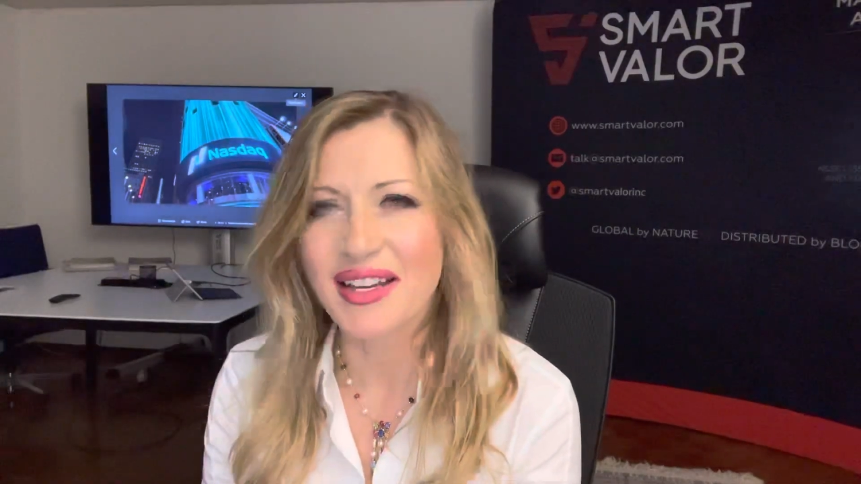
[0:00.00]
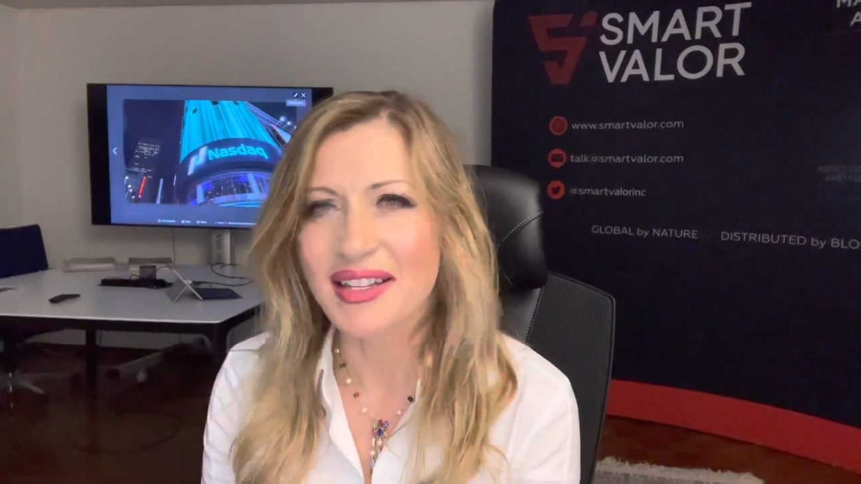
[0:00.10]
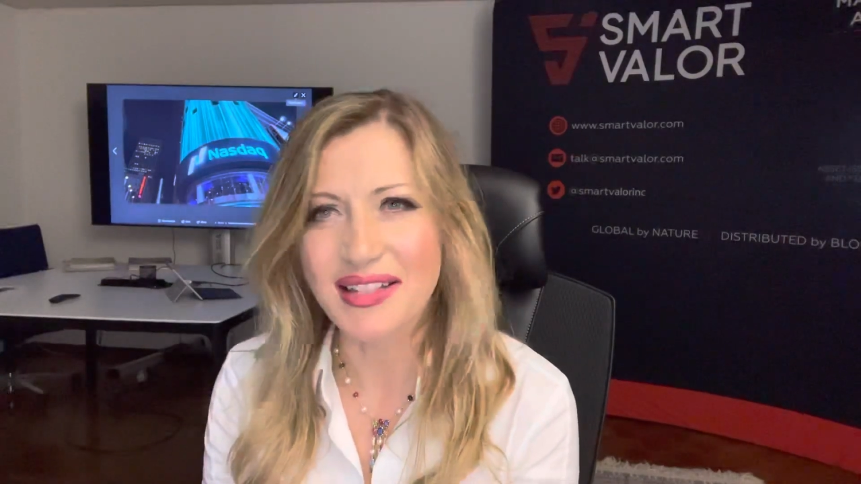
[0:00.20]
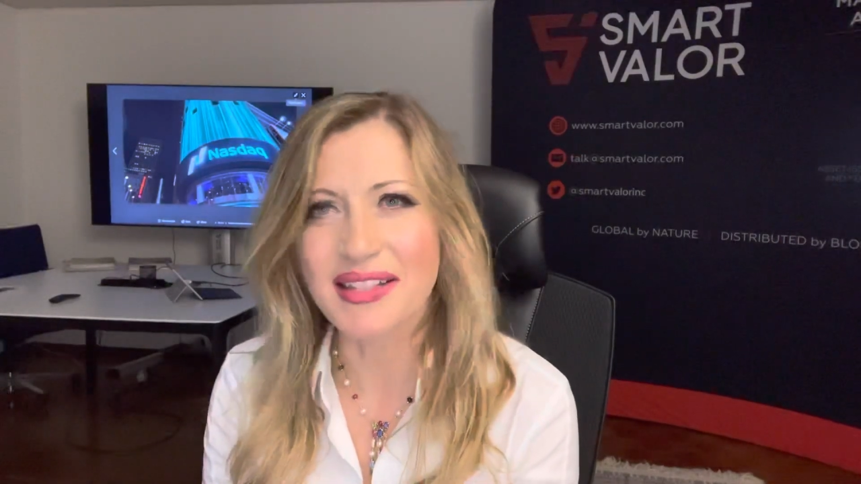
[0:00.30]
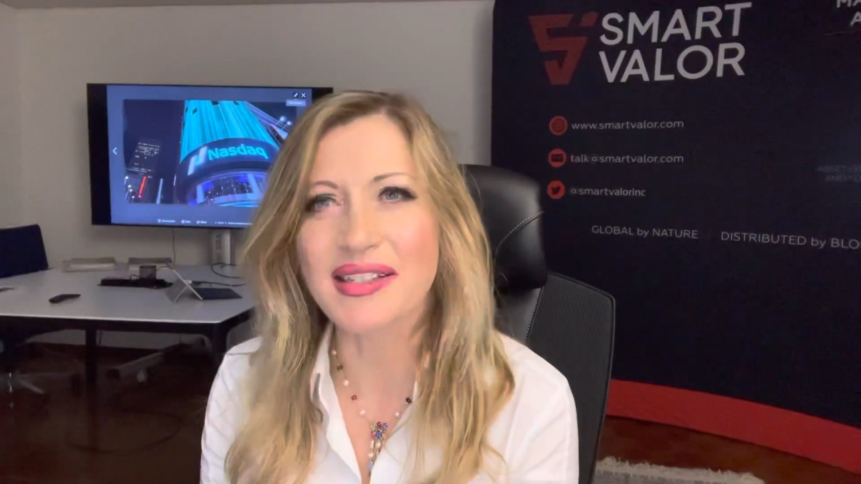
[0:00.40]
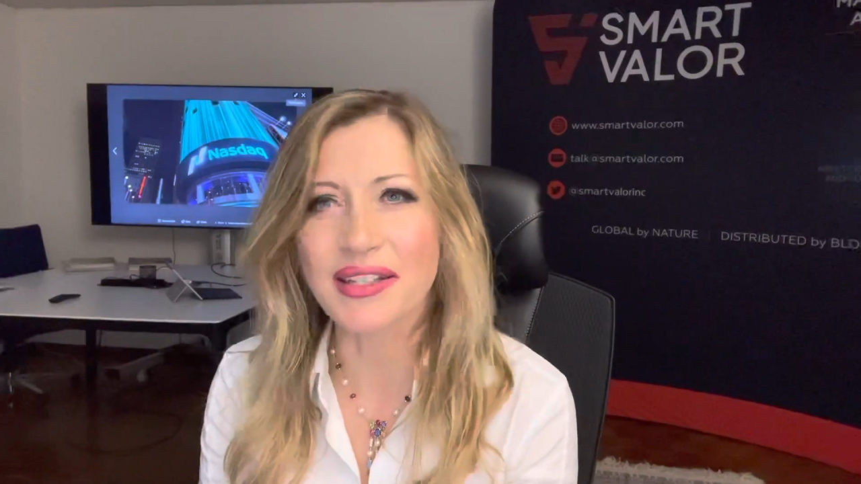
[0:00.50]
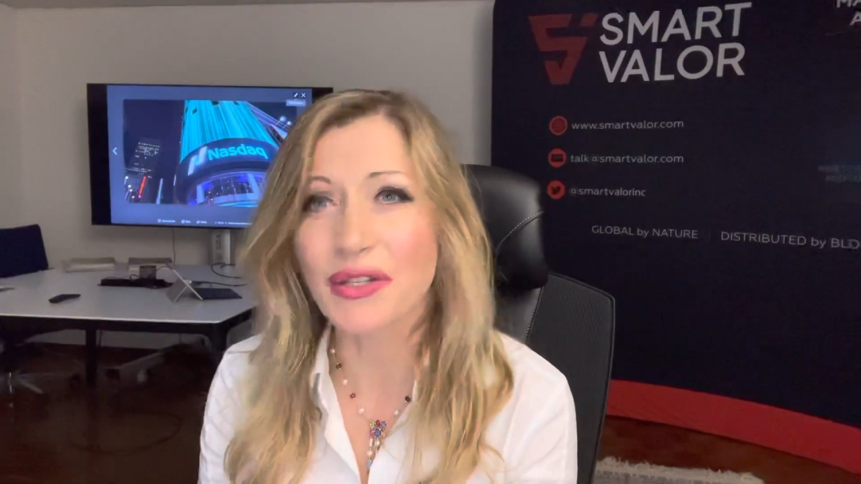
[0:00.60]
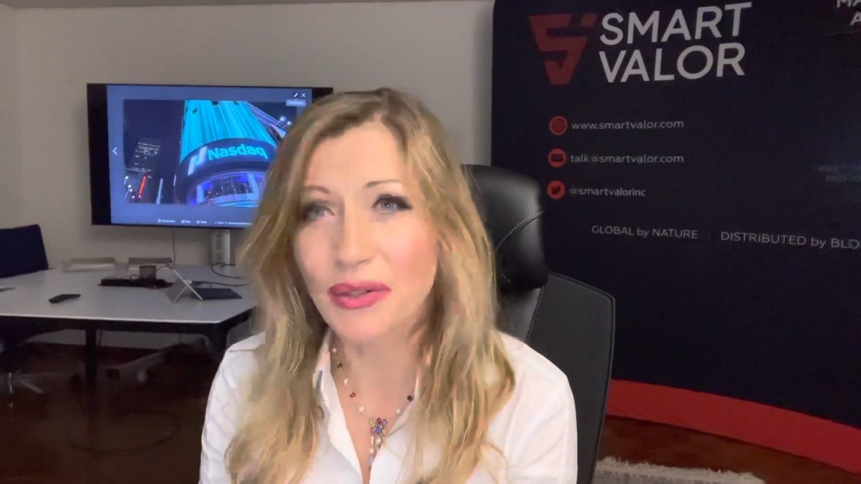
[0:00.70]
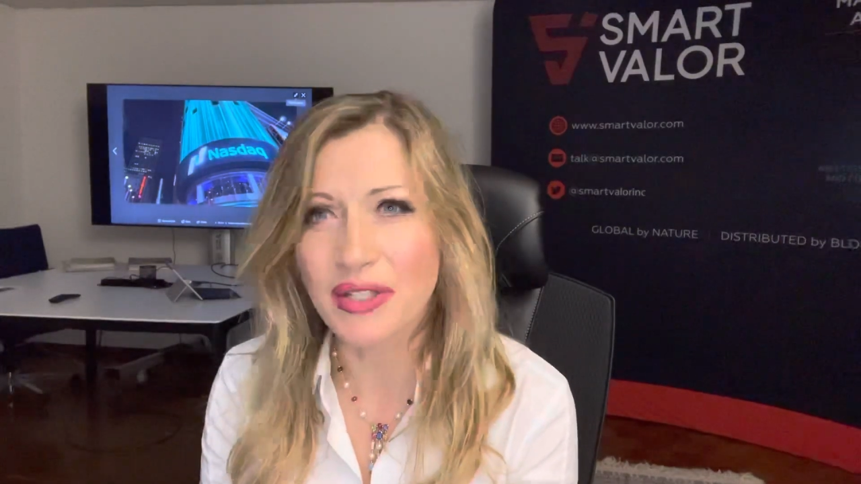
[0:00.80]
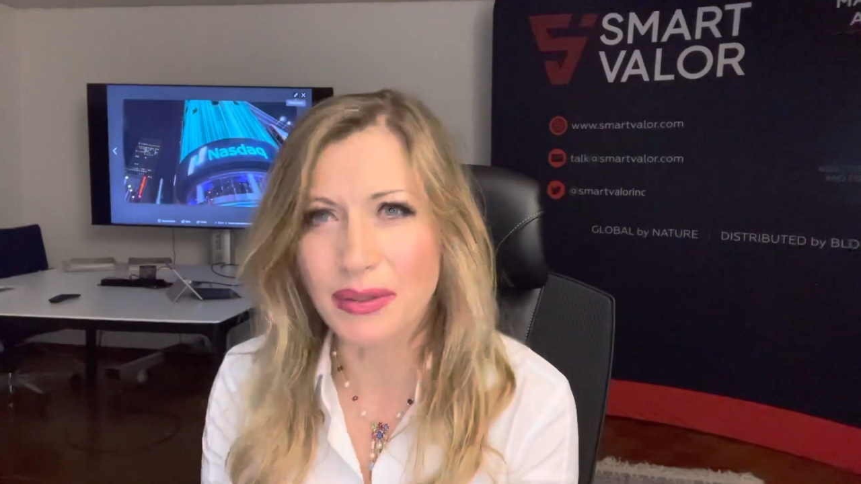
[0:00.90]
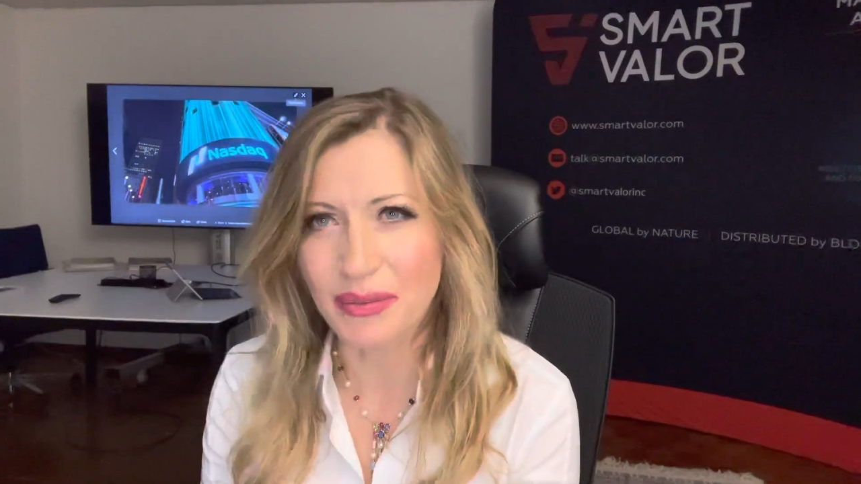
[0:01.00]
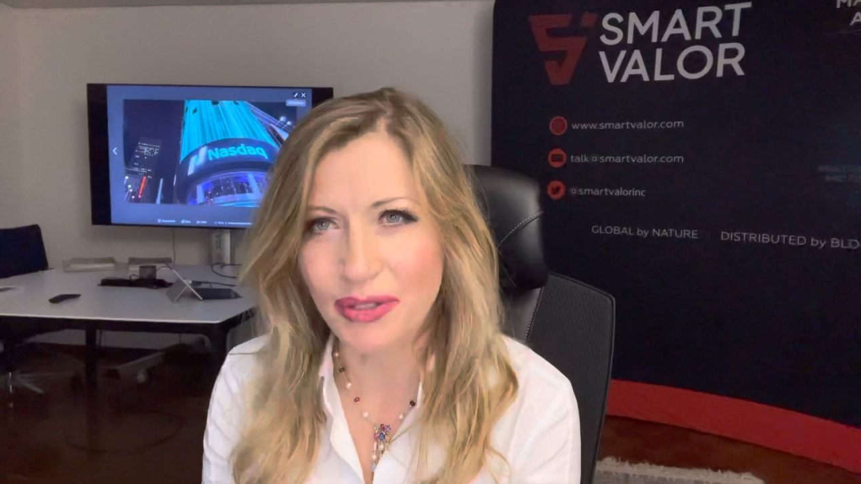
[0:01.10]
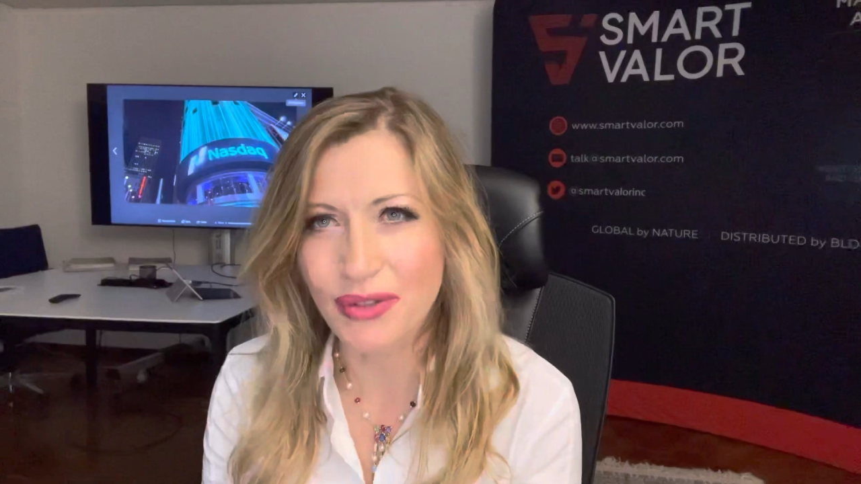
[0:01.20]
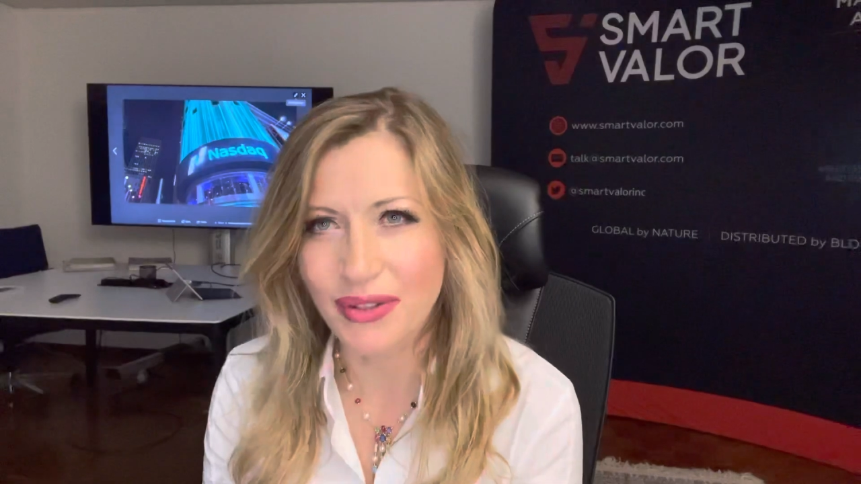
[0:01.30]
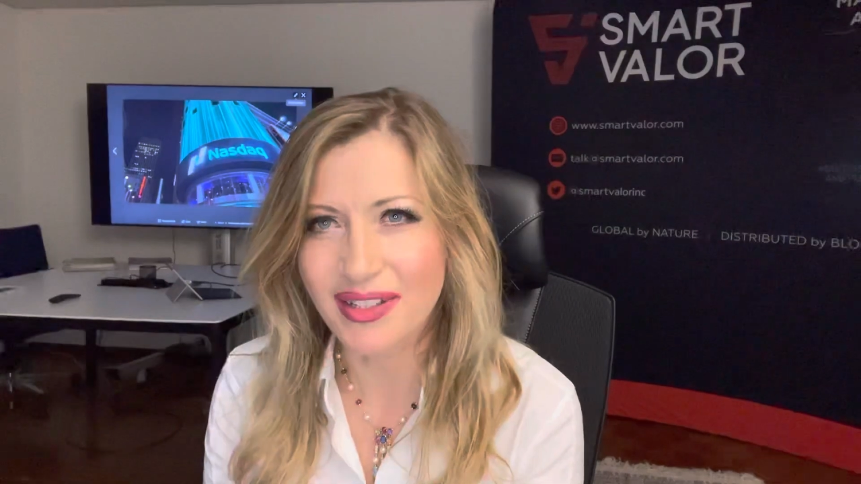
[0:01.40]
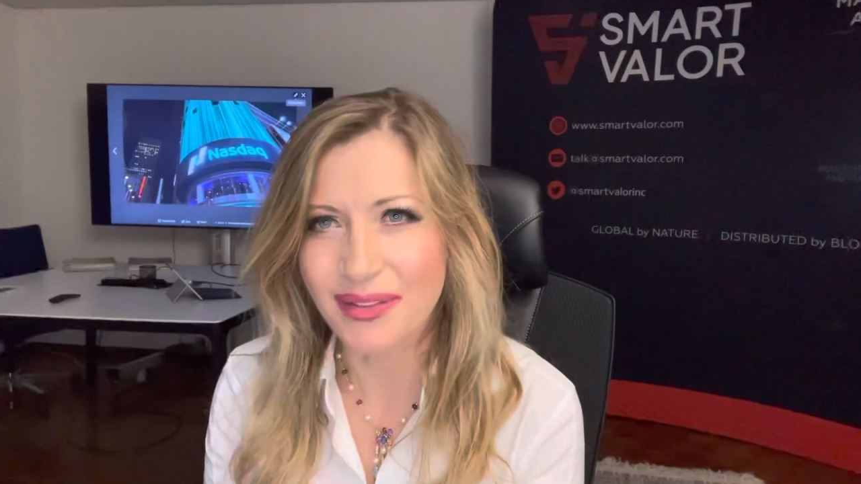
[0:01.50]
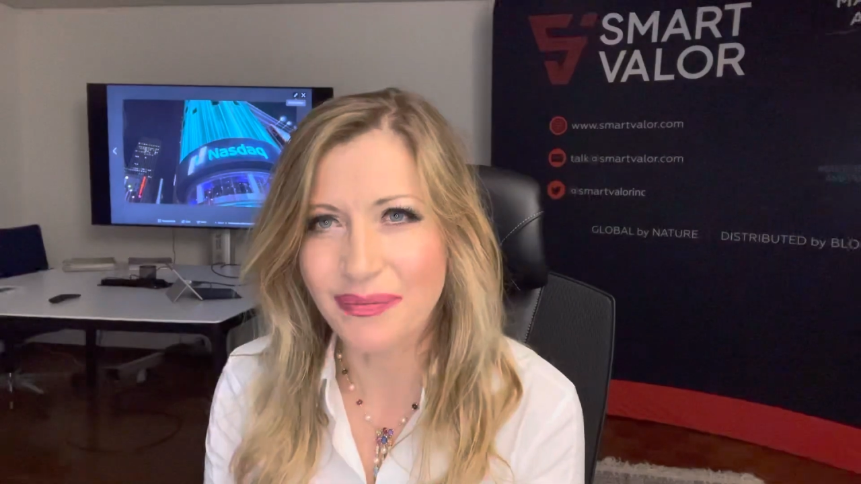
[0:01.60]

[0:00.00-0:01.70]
This is a huge opportunity.